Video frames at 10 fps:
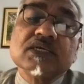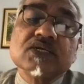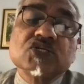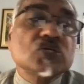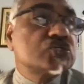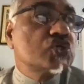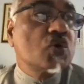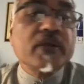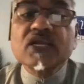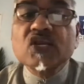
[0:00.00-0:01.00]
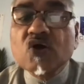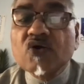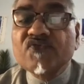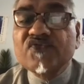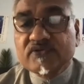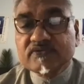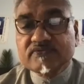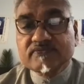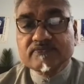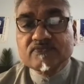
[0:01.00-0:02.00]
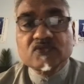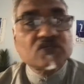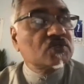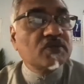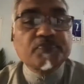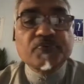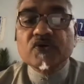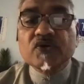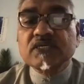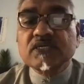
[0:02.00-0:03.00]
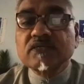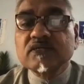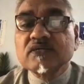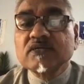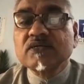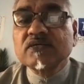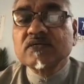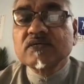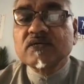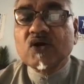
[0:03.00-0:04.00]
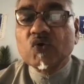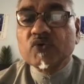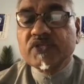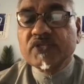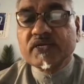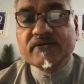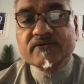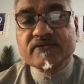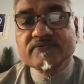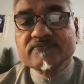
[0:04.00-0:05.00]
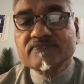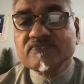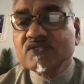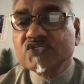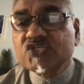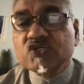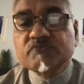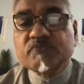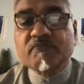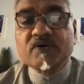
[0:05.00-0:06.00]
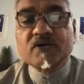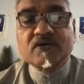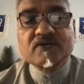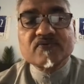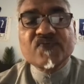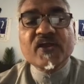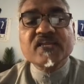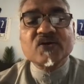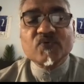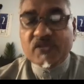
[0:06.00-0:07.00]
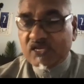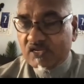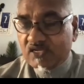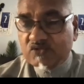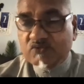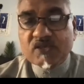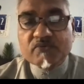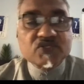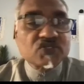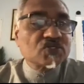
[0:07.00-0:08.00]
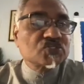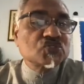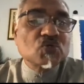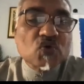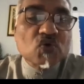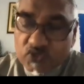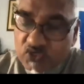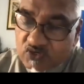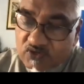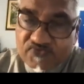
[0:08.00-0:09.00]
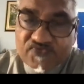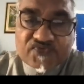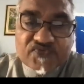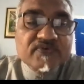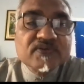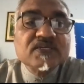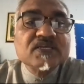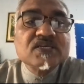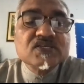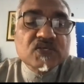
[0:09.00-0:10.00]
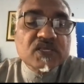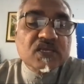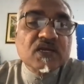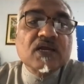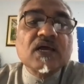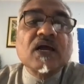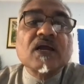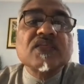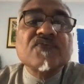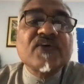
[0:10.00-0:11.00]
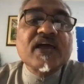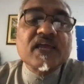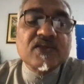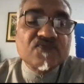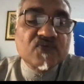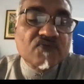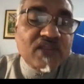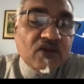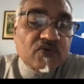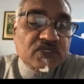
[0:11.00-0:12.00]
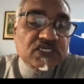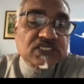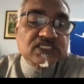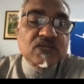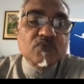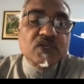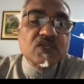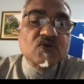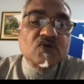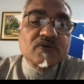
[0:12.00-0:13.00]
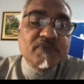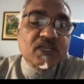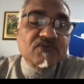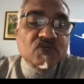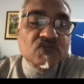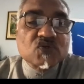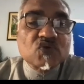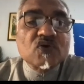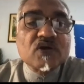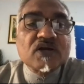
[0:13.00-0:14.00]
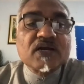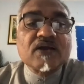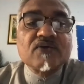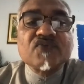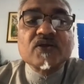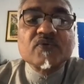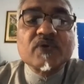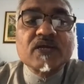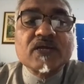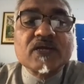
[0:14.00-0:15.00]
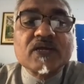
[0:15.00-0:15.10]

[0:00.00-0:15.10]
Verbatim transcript: just showing love to the person out there, church member? Find a way to be able to just show love. So here are the five love languages that we know, many of us know um, very well.